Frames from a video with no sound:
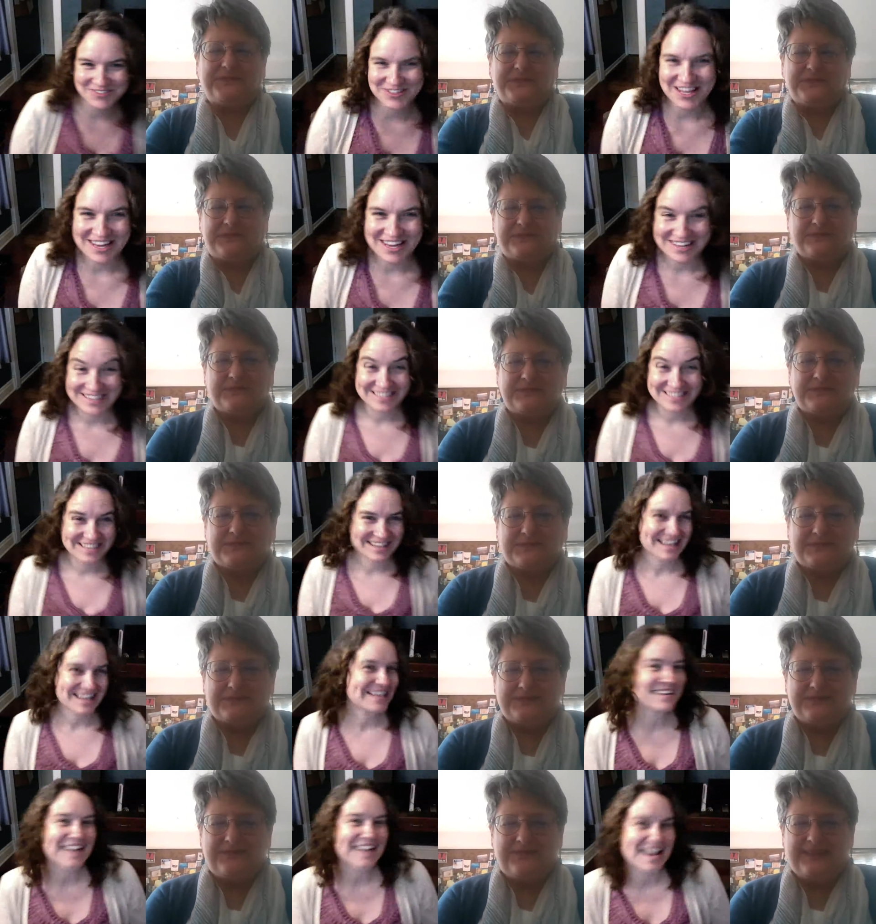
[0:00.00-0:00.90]
Speaker 1: that
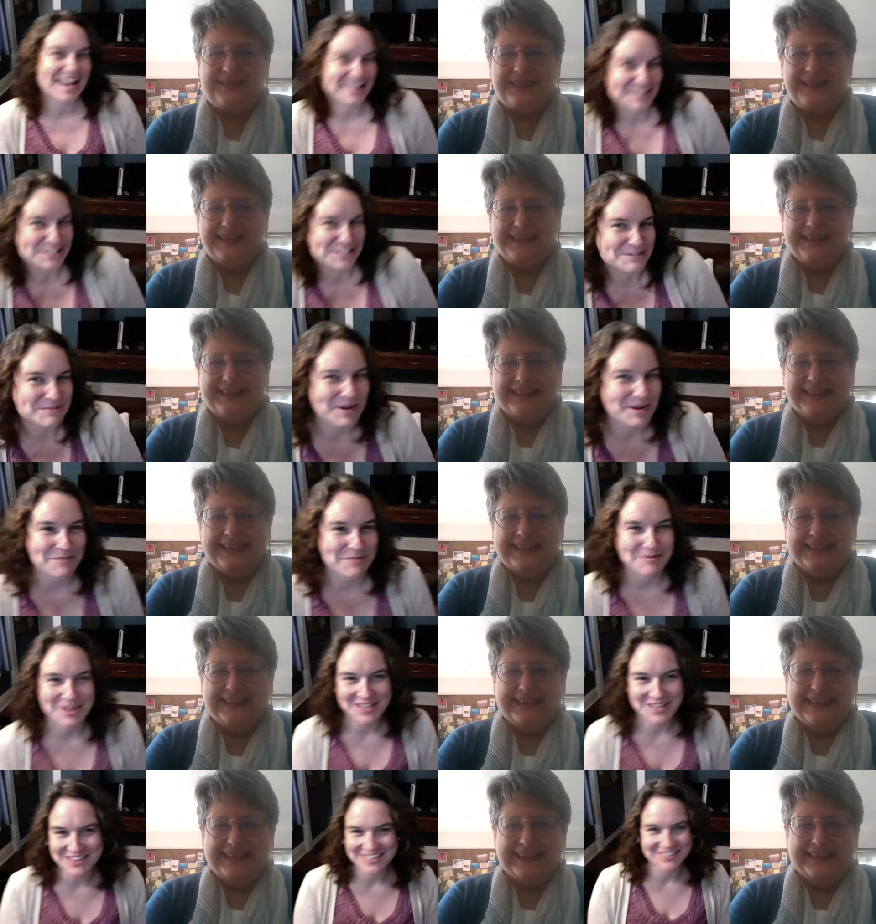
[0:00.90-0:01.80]
that knowledge bomb
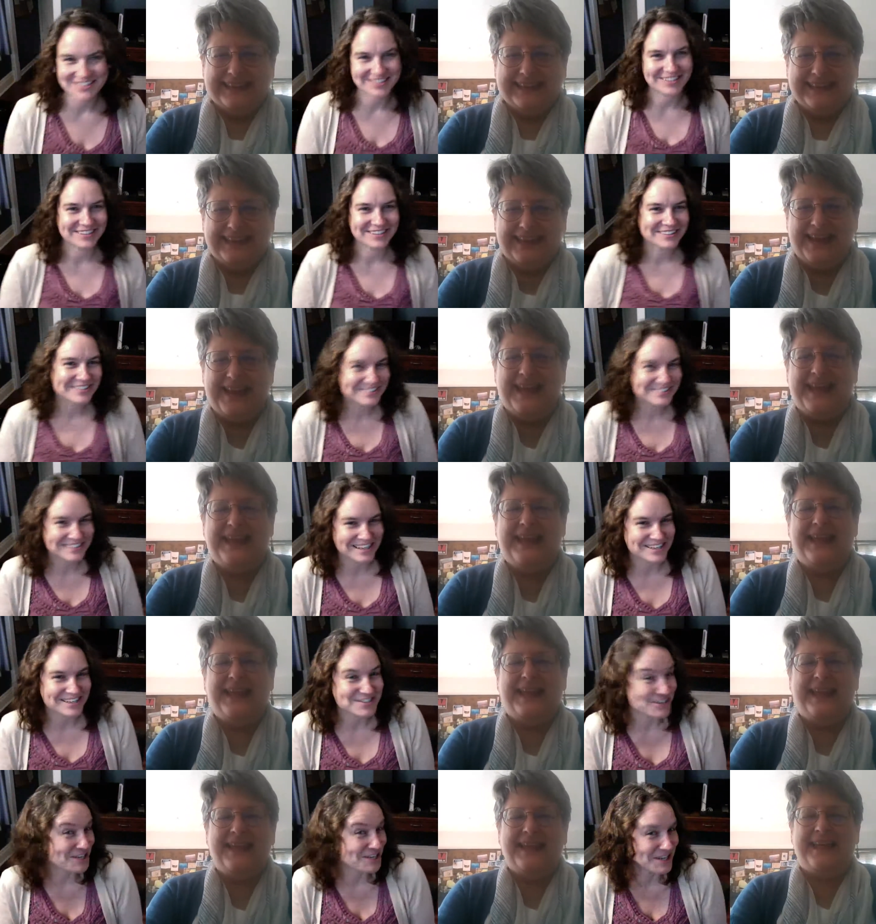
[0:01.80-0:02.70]
right there,
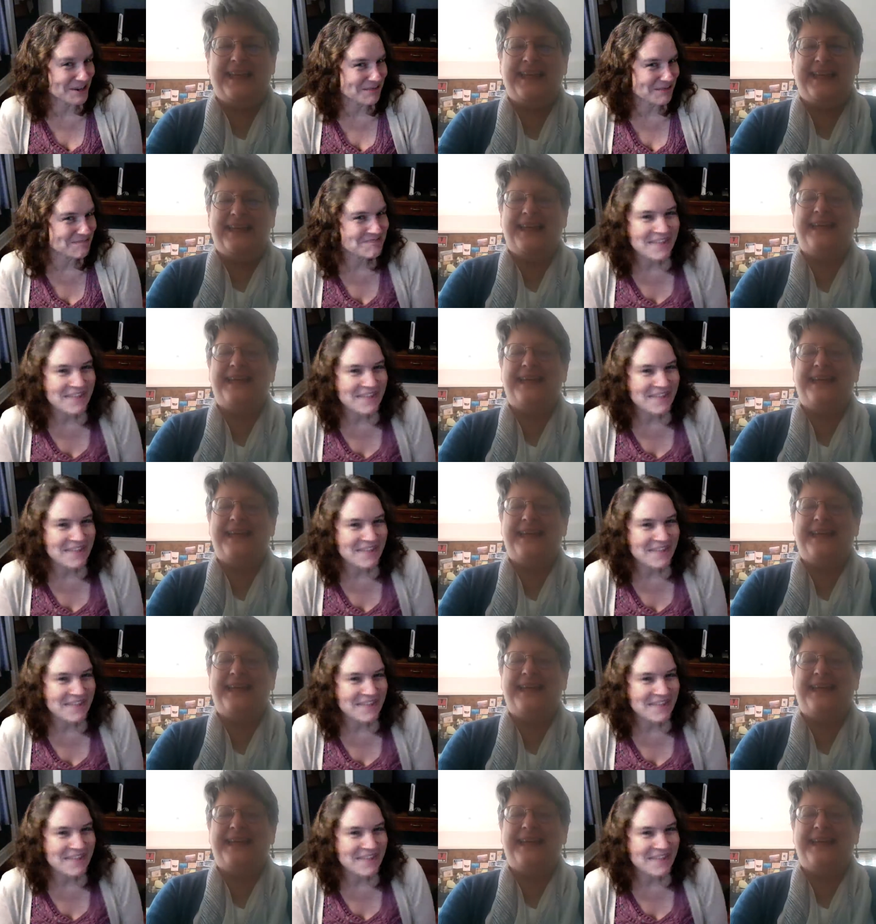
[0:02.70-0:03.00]
Dr. Kim.